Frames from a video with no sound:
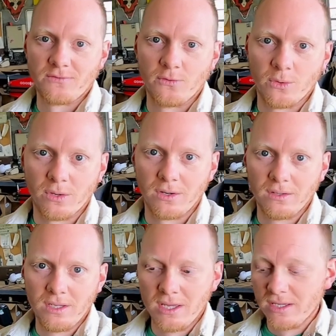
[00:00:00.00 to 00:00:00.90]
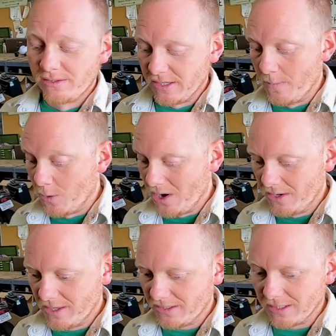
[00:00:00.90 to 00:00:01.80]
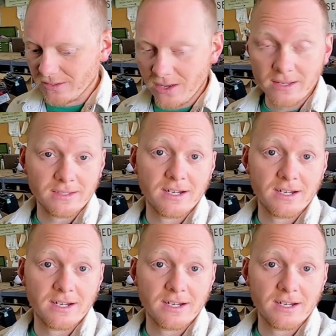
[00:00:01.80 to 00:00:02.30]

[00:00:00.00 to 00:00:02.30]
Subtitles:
for somewhere in this exhaust,